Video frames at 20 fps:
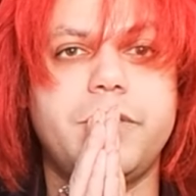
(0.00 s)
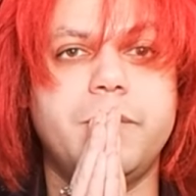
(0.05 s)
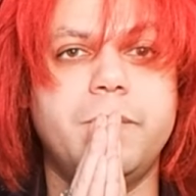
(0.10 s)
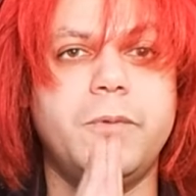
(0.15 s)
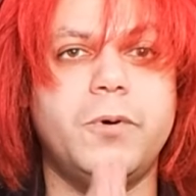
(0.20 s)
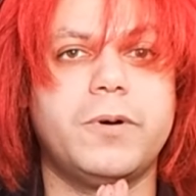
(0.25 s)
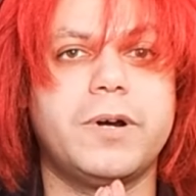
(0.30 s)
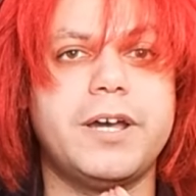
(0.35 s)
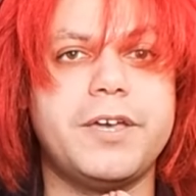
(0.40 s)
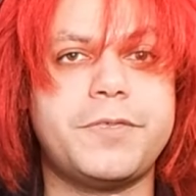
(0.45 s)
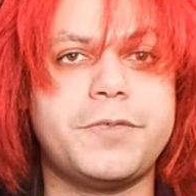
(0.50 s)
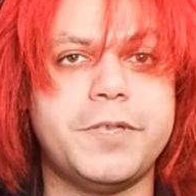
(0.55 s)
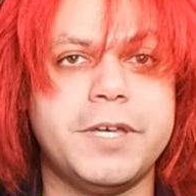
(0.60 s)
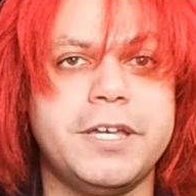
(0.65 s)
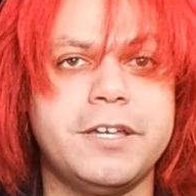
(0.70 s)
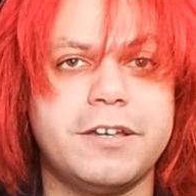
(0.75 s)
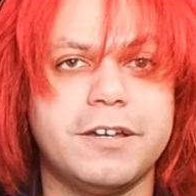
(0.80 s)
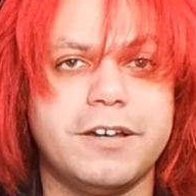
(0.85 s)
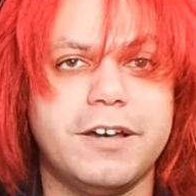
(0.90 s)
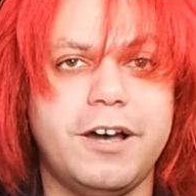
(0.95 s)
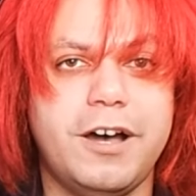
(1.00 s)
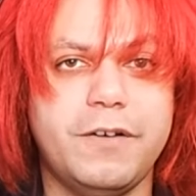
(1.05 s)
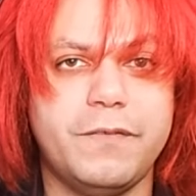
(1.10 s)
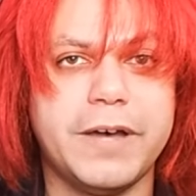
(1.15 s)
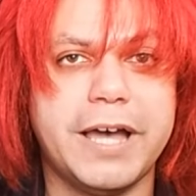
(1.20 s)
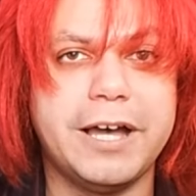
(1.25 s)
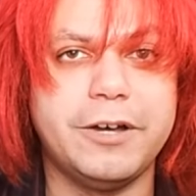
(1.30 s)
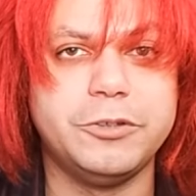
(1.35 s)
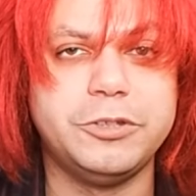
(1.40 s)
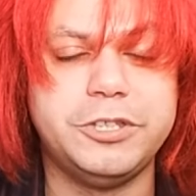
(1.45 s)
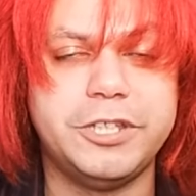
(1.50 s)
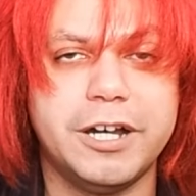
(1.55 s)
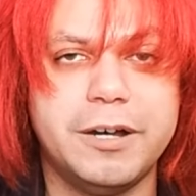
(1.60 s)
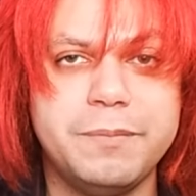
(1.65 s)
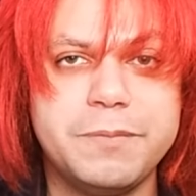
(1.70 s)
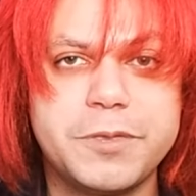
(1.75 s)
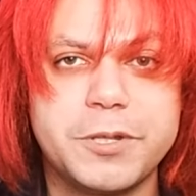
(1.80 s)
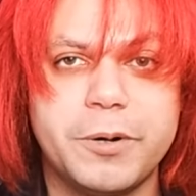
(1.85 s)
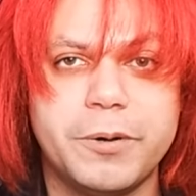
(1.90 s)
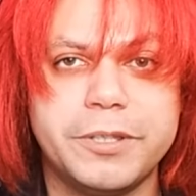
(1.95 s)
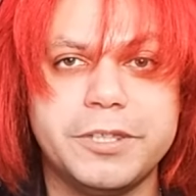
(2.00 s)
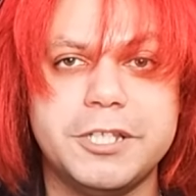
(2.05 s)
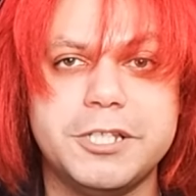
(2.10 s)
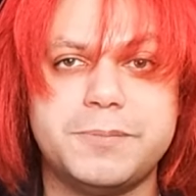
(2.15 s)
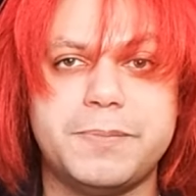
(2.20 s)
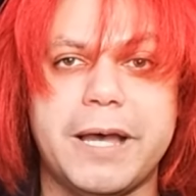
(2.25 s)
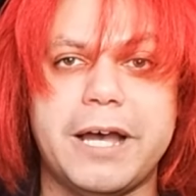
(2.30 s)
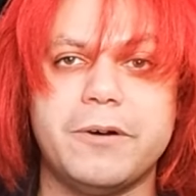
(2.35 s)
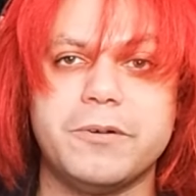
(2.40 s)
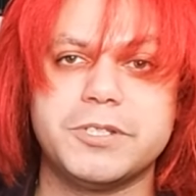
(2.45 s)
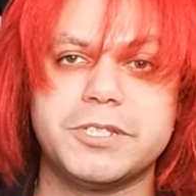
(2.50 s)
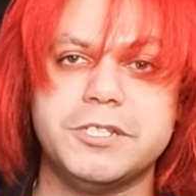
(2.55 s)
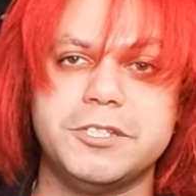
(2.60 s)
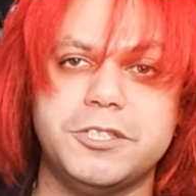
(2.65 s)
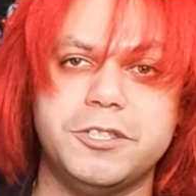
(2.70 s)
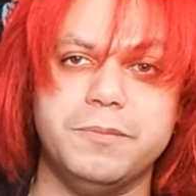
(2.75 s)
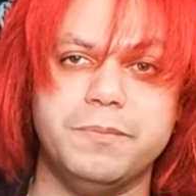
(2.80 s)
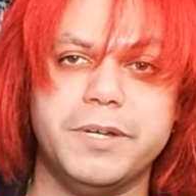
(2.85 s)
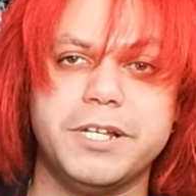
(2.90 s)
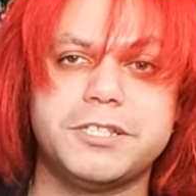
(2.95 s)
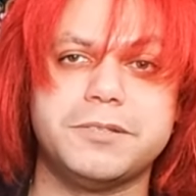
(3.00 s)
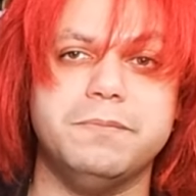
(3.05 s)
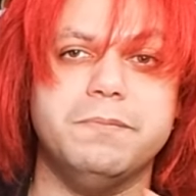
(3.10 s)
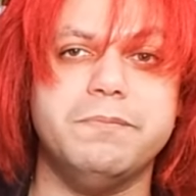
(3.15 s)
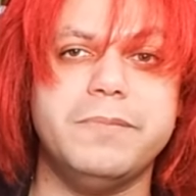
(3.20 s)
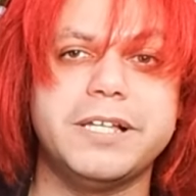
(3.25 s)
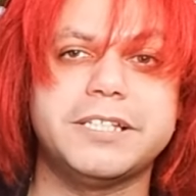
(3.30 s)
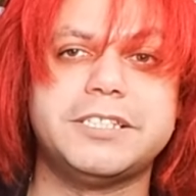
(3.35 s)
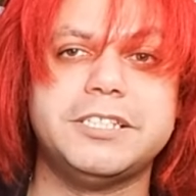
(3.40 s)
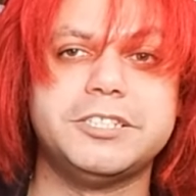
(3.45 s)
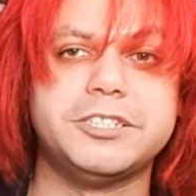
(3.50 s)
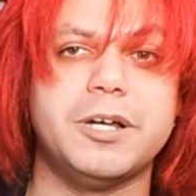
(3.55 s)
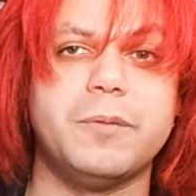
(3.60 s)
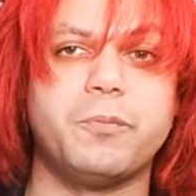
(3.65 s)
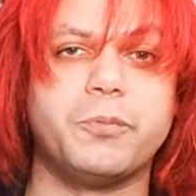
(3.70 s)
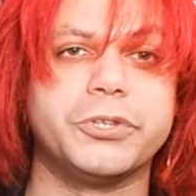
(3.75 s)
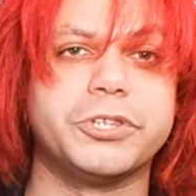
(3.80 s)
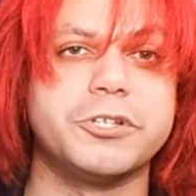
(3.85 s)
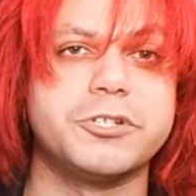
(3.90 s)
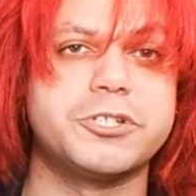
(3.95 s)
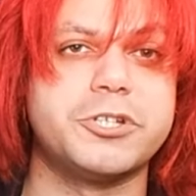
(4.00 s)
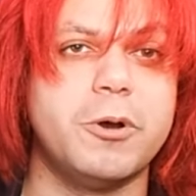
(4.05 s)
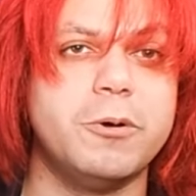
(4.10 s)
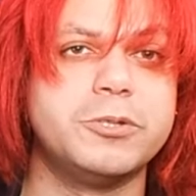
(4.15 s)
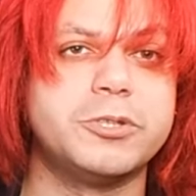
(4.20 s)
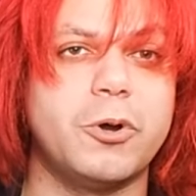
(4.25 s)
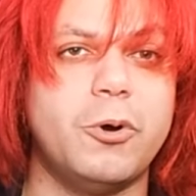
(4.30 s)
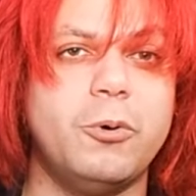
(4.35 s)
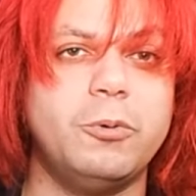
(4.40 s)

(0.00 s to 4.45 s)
the more I think of how dumb throwing these powers into the mix messes up with the show's